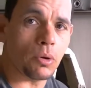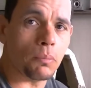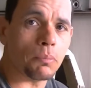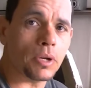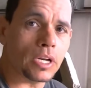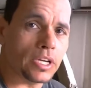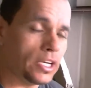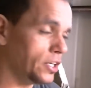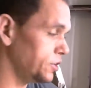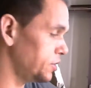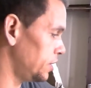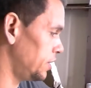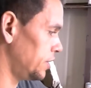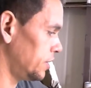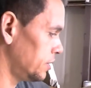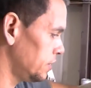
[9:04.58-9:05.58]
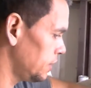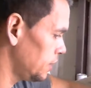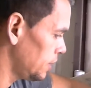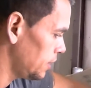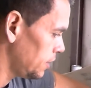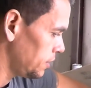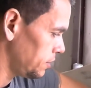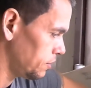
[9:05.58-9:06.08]
to be completely engineered.
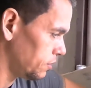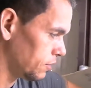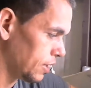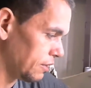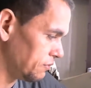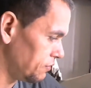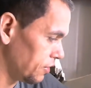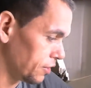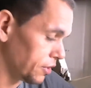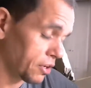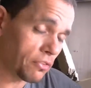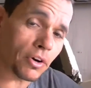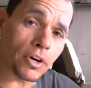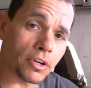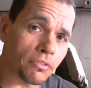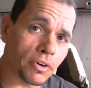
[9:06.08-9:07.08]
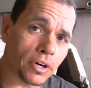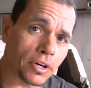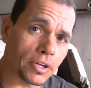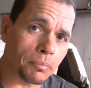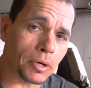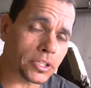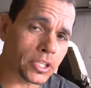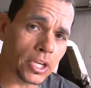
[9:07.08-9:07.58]
You know, I'm very, very,
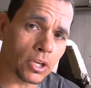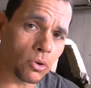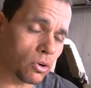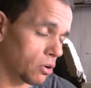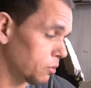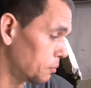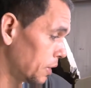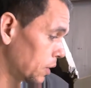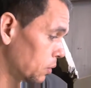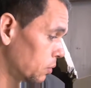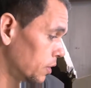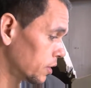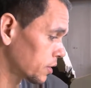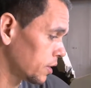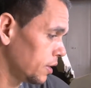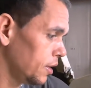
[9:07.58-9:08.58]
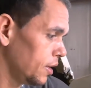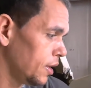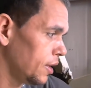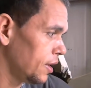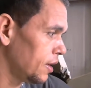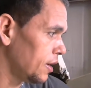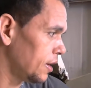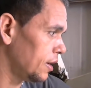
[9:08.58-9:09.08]
very particular with my work,
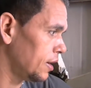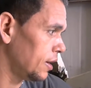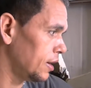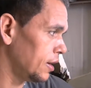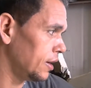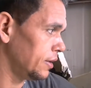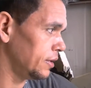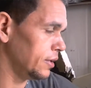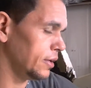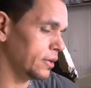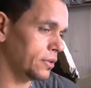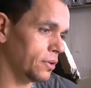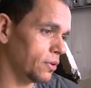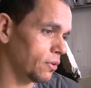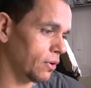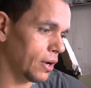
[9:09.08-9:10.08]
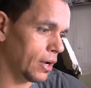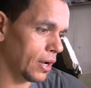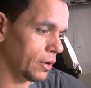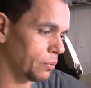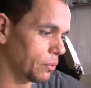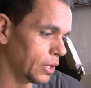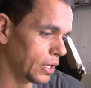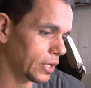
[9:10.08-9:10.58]
and, you know,
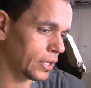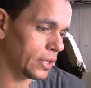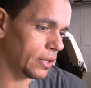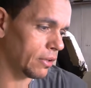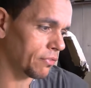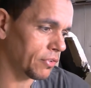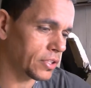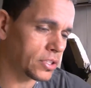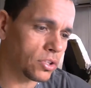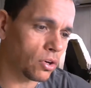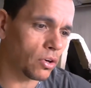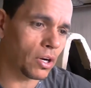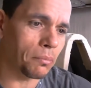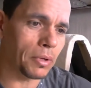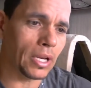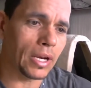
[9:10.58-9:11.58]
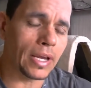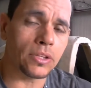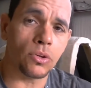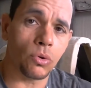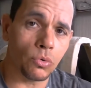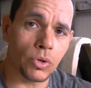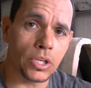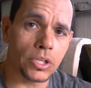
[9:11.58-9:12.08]
I really, if it's not going to be
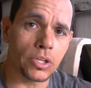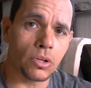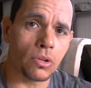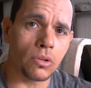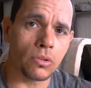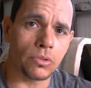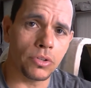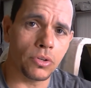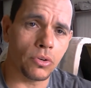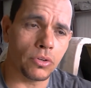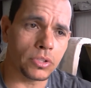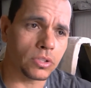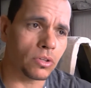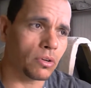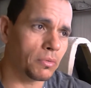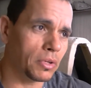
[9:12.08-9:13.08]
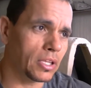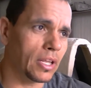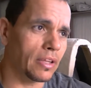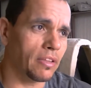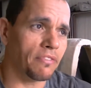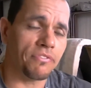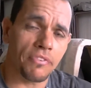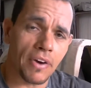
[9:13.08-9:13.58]
like the original, you know, it's not going to
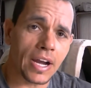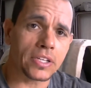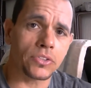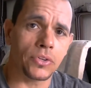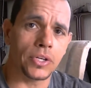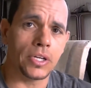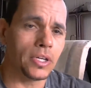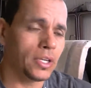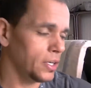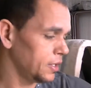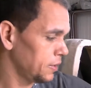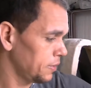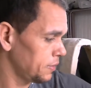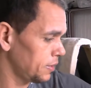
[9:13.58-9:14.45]
be like the factory